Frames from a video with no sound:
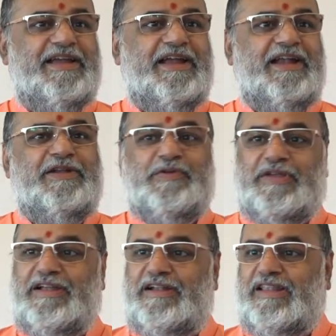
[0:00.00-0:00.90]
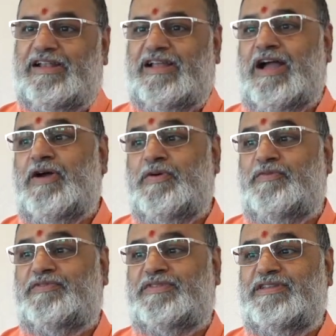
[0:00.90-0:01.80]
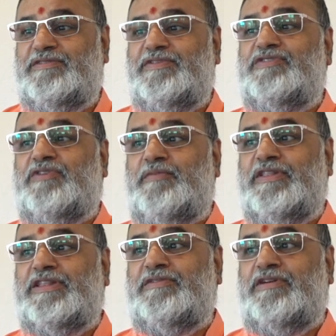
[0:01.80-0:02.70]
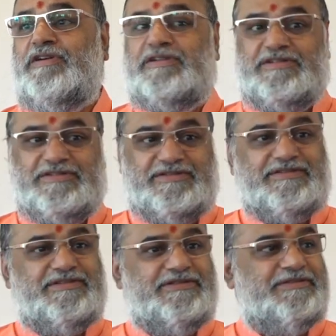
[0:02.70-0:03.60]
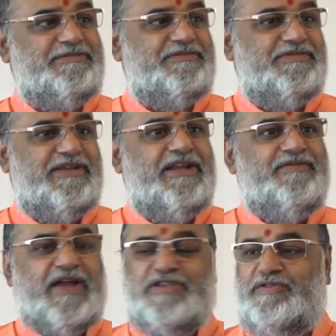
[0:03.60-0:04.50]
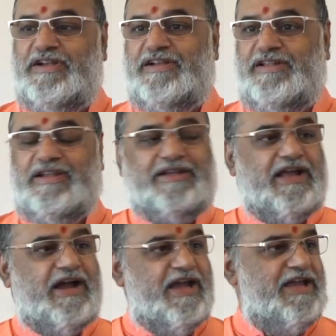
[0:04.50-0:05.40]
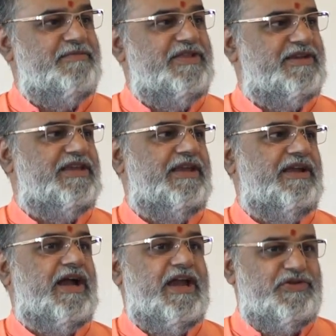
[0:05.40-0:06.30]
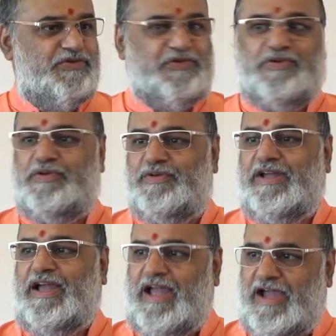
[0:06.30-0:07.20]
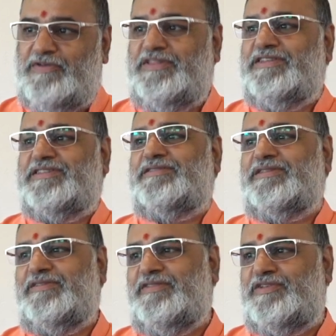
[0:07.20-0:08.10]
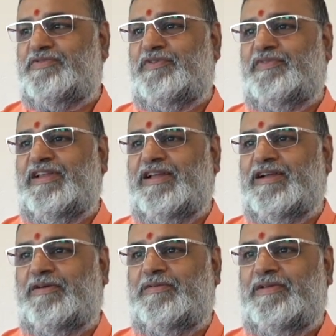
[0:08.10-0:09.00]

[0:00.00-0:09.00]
And looking at that cow, sage Vishwamitra got infatuated that I am the king, I should have this wish fulfilling cow.